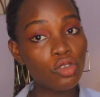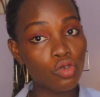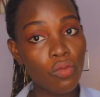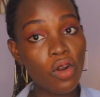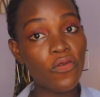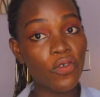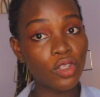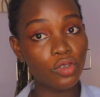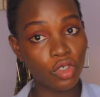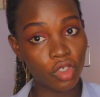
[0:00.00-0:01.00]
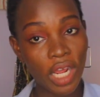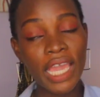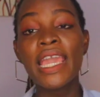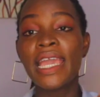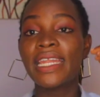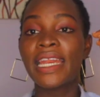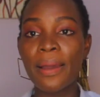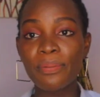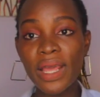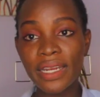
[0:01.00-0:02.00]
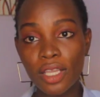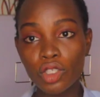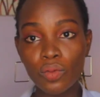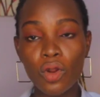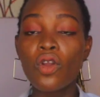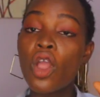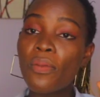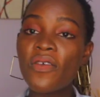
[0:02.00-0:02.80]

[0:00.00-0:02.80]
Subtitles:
it tomorrow for it to dry, then apply it next tomorrow.